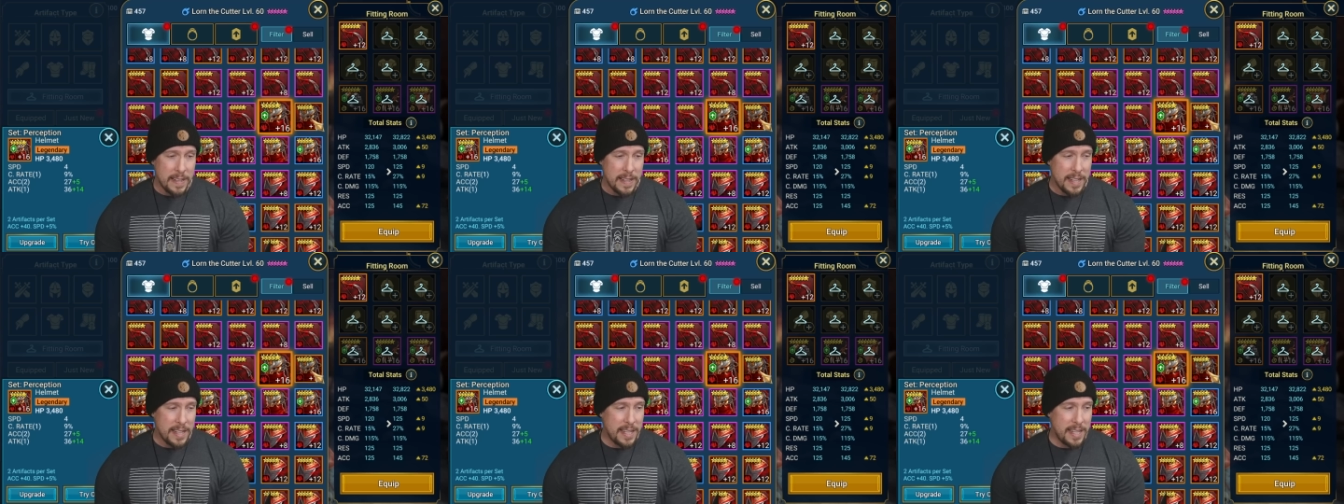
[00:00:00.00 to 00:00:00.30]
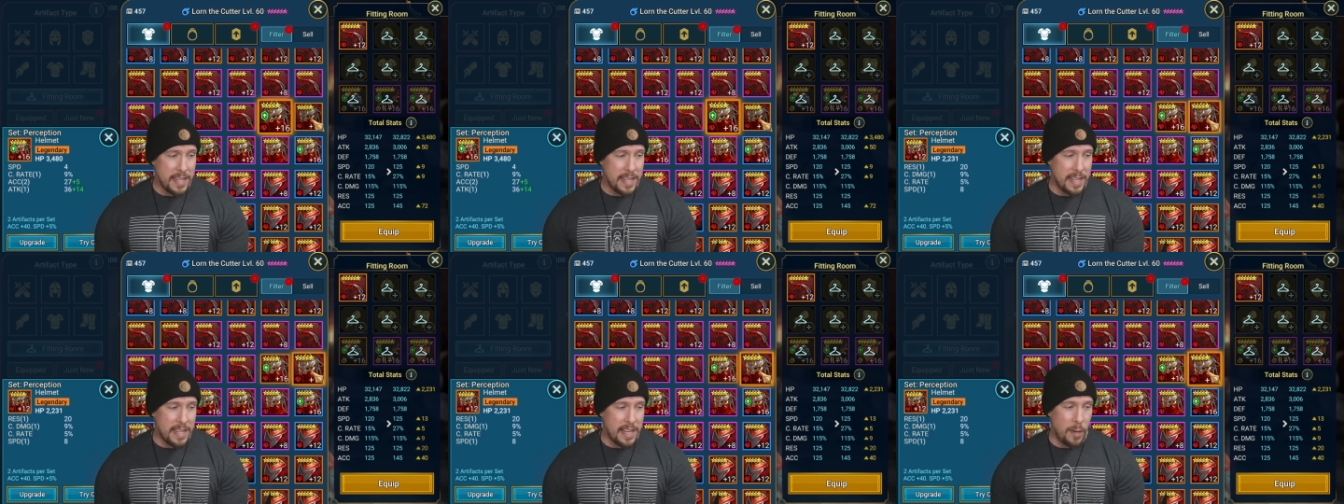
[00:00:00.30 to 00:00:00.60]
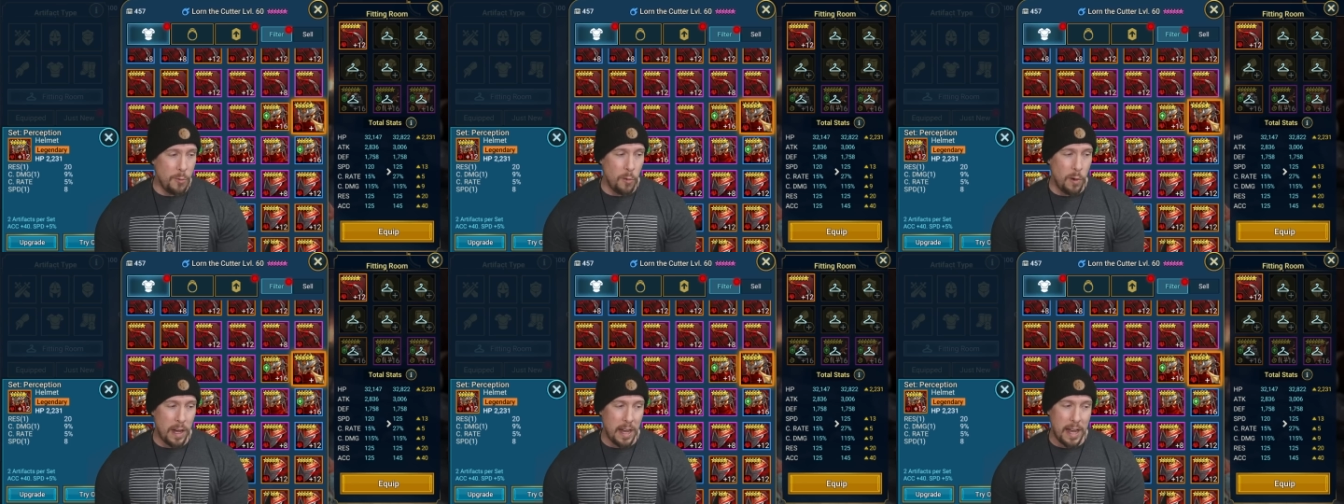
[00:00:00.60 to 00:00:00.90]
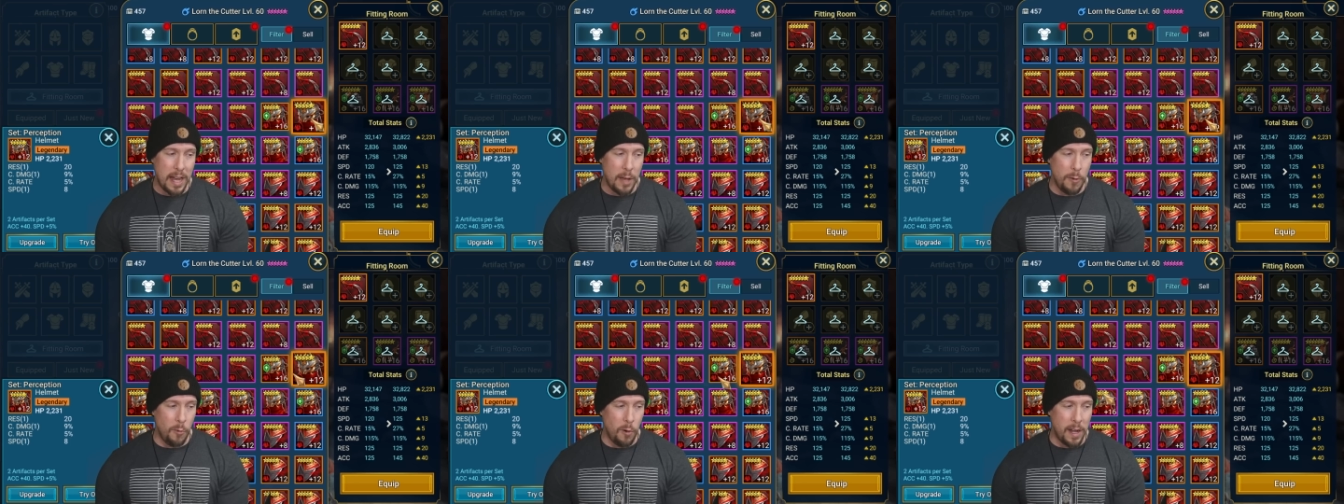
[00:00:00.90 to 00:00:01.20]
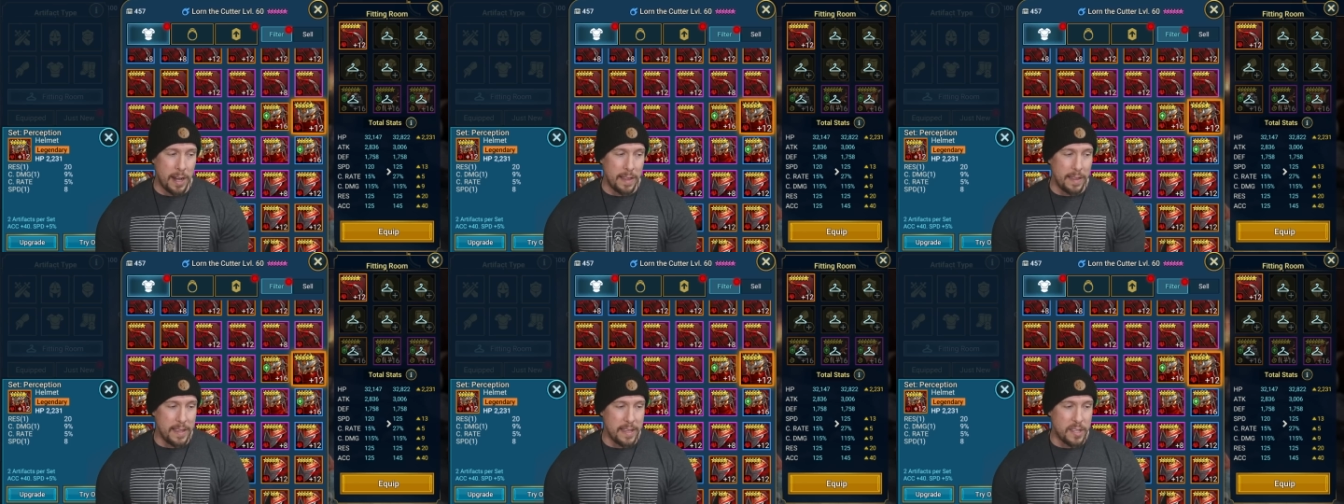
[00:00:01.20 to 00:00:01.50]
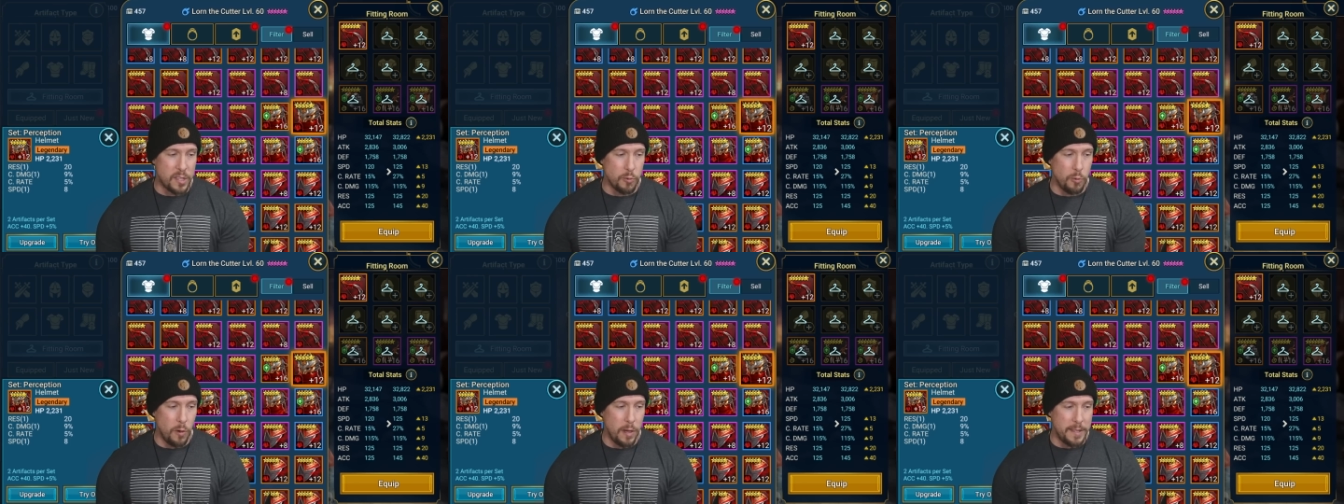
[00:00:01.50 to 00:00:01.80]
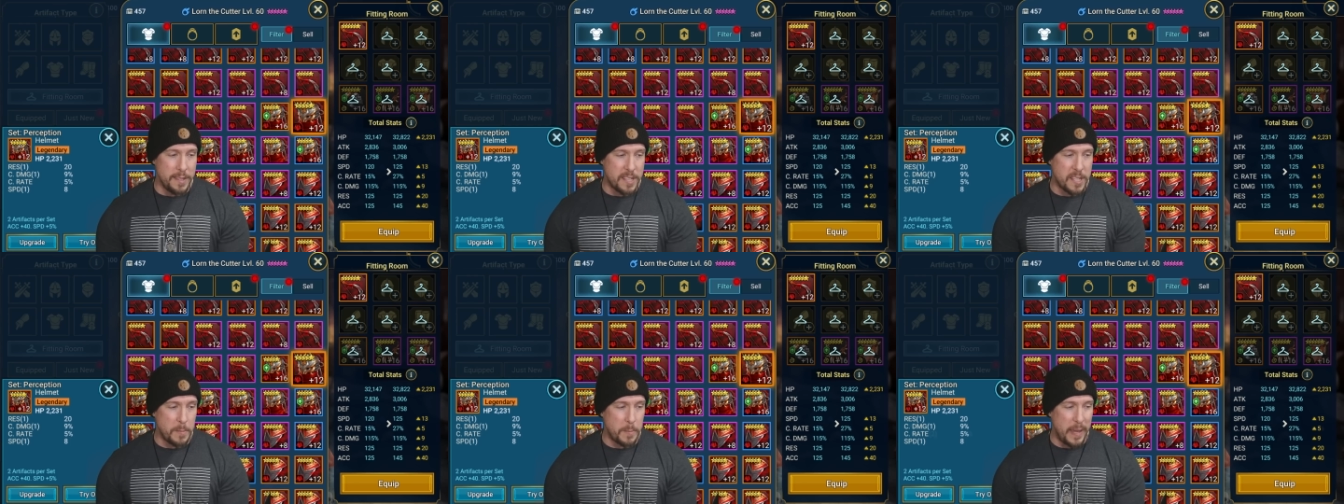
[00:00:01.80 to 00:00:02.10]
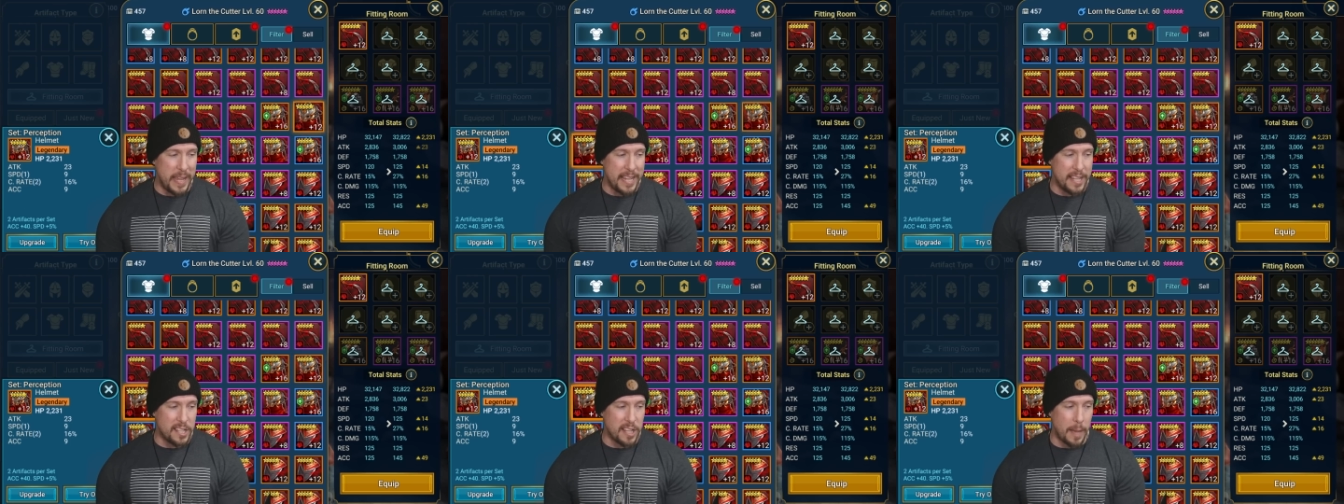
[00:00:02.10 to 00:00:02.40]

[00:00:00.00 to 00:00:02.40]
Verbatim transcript: Yeah, I want at least one speed,